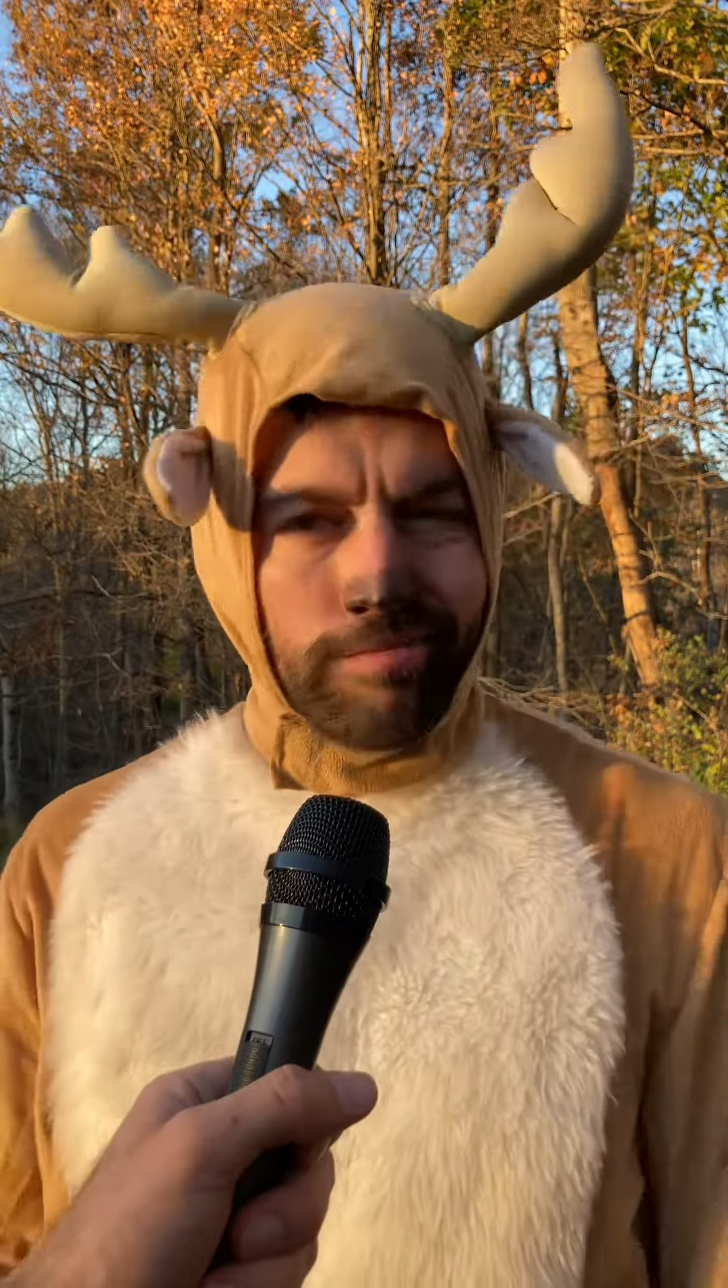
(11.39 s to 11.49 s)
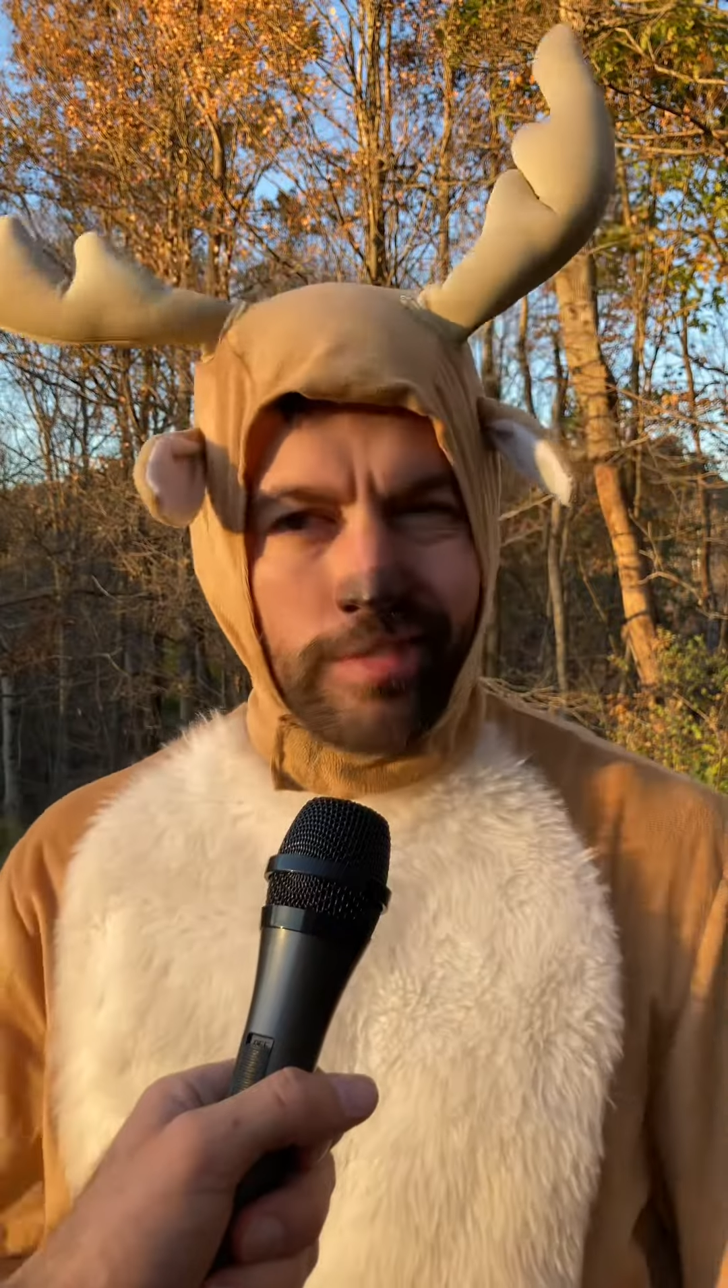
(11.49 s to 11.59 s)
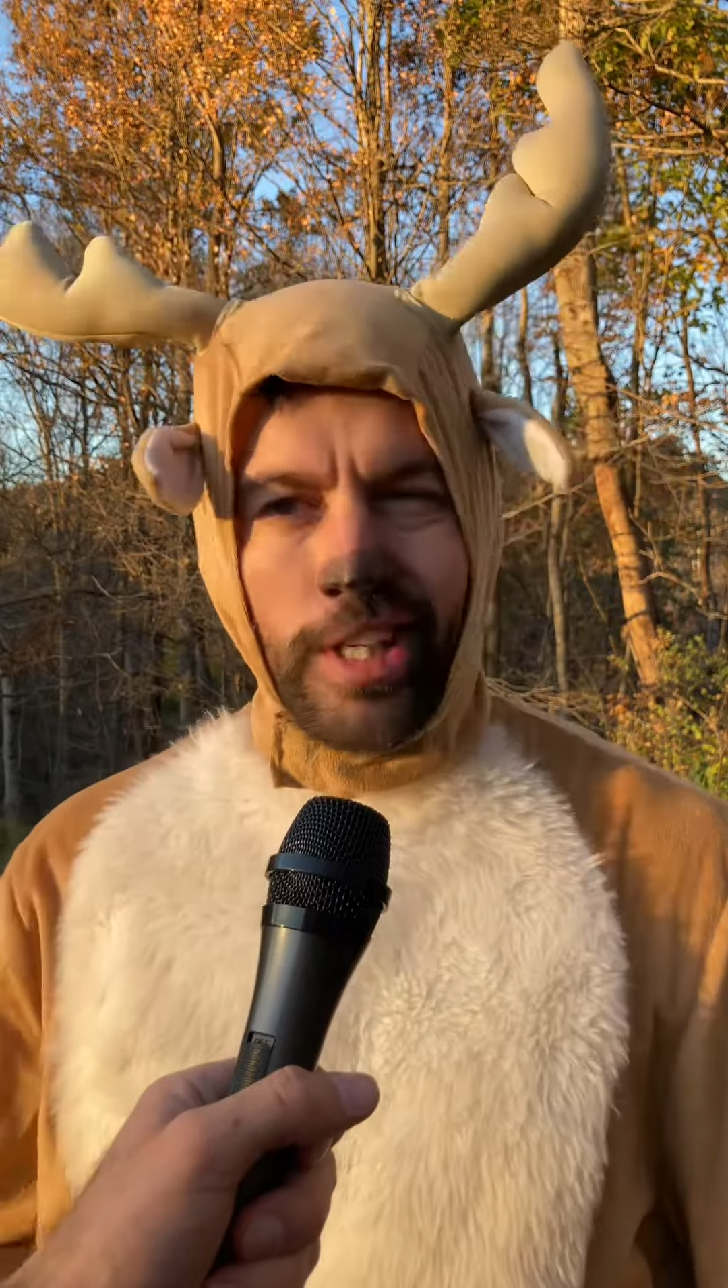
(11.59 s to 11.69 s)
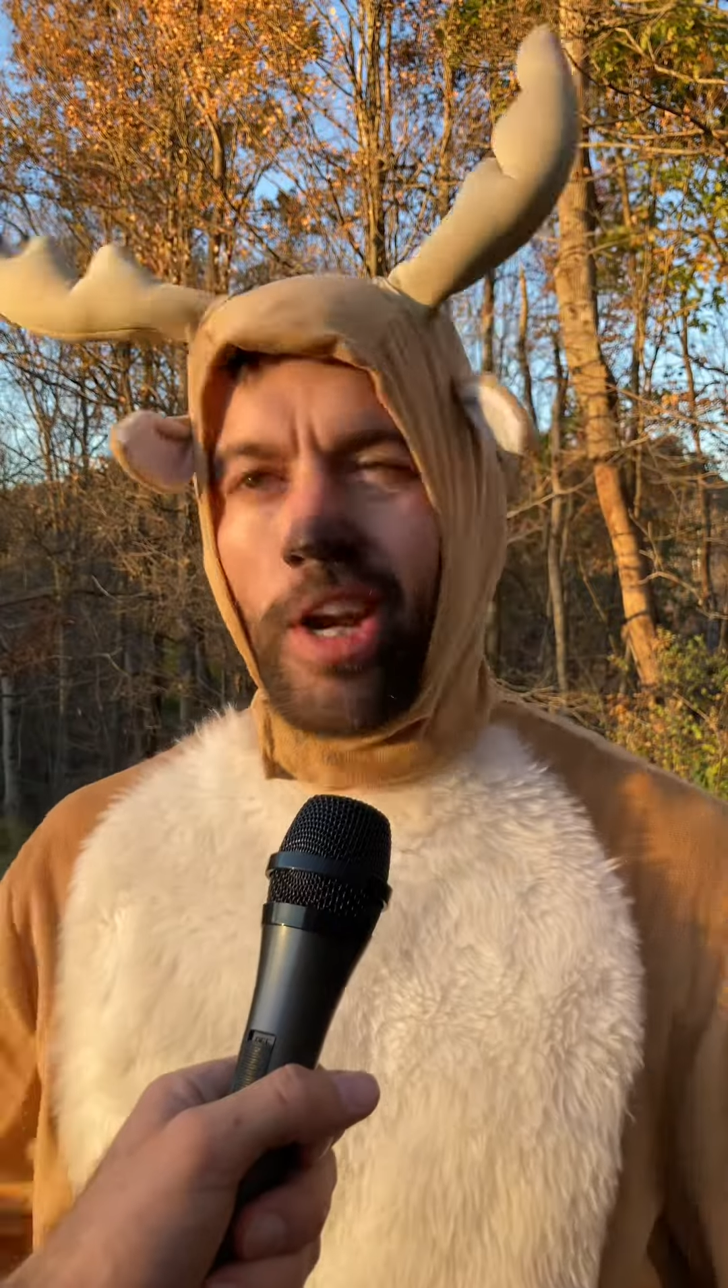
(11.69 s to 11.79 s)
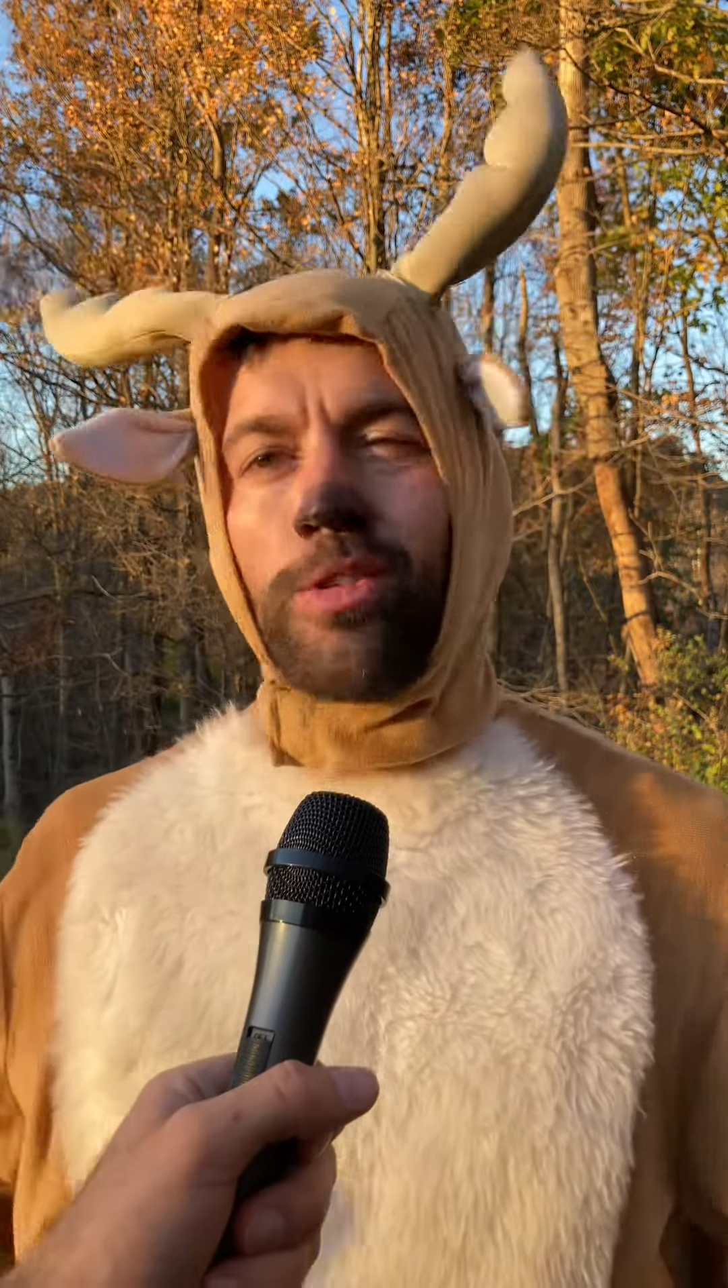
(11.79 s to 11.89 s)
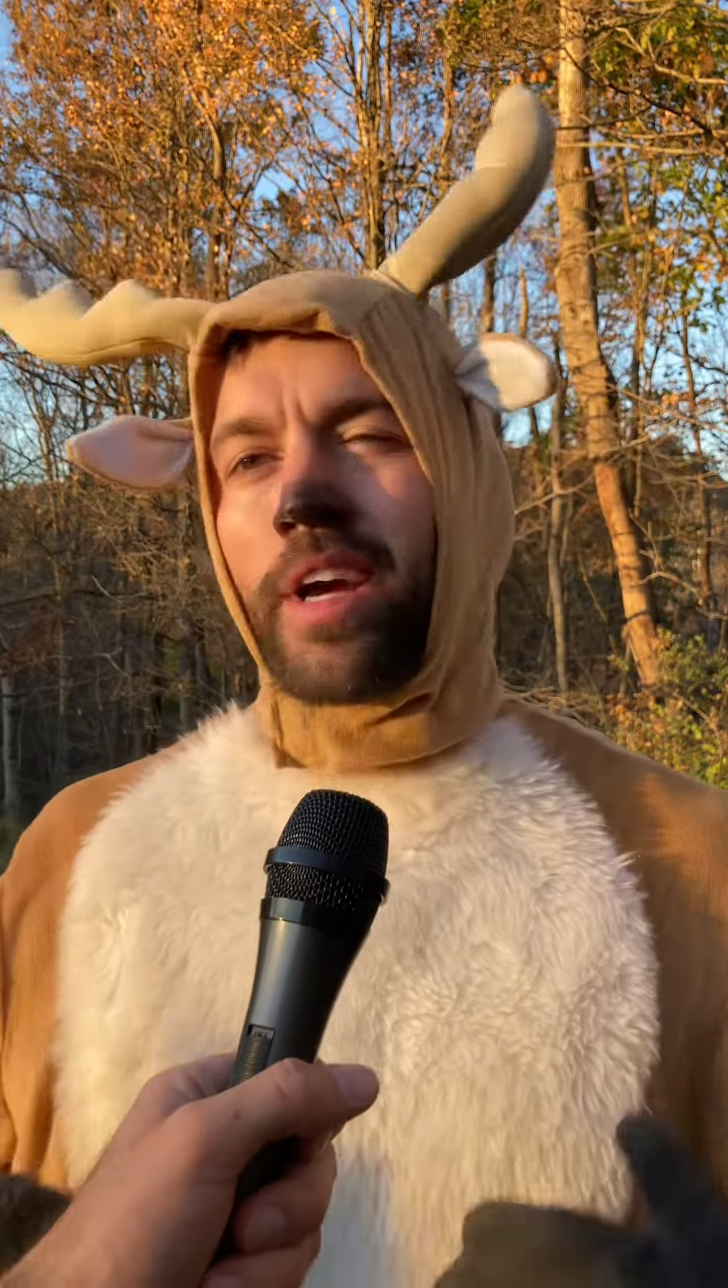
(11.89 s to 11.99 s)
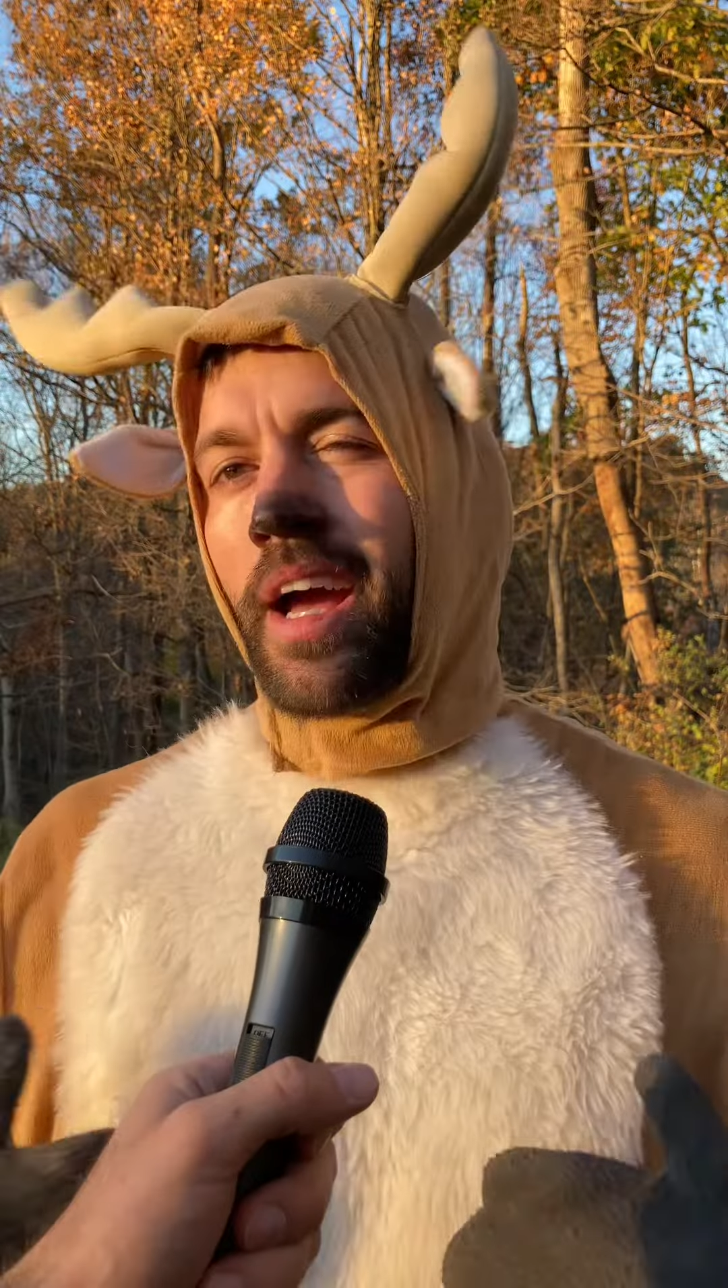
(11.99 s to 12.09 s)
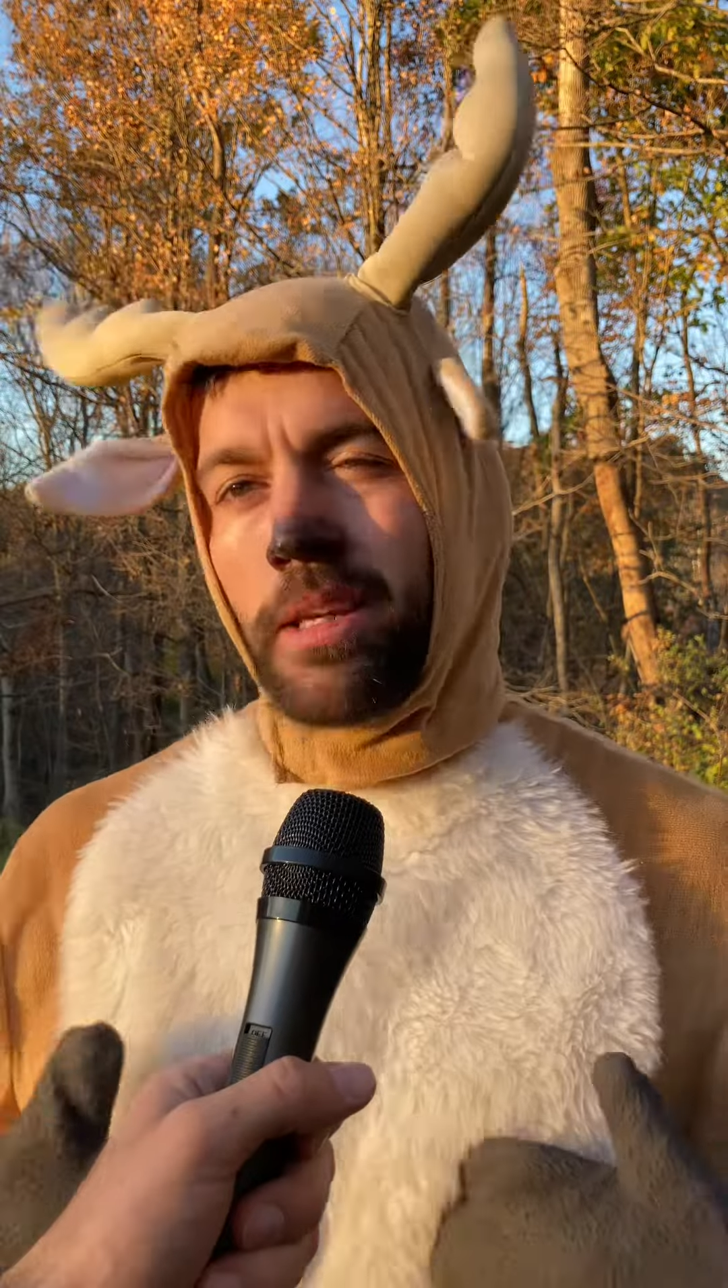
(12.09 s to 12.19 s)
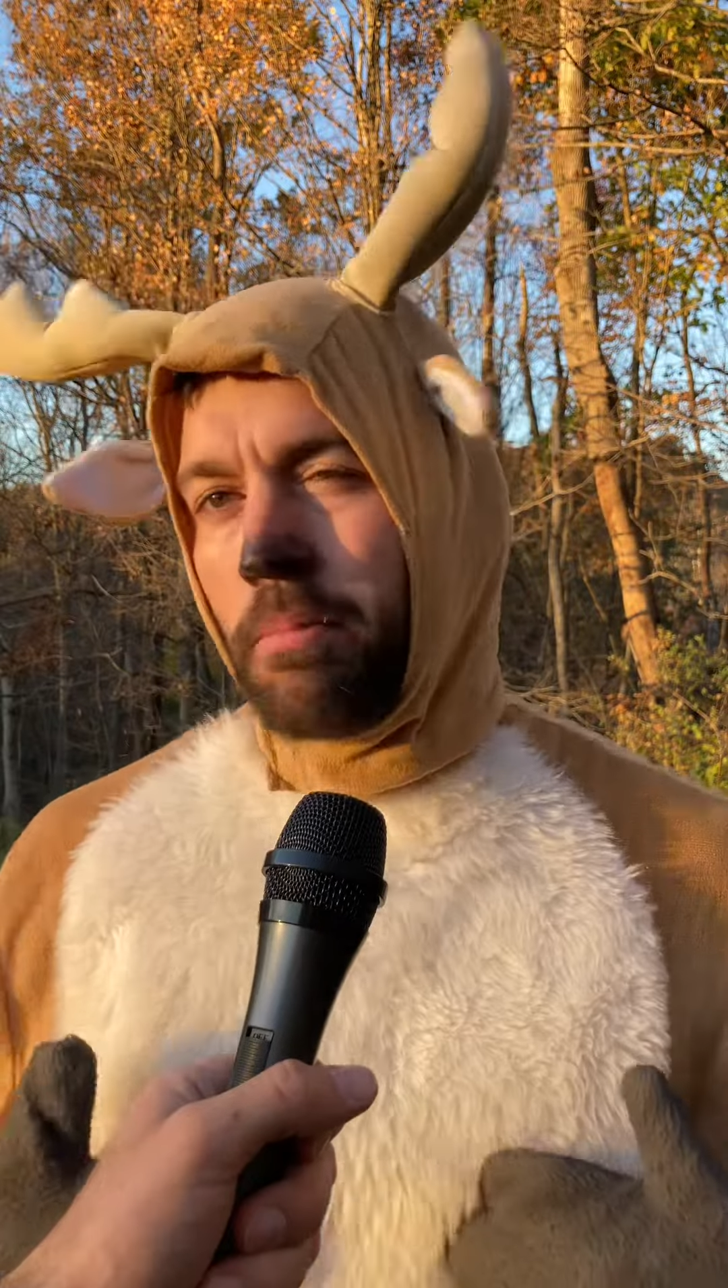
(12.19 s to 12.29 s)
She knows I got the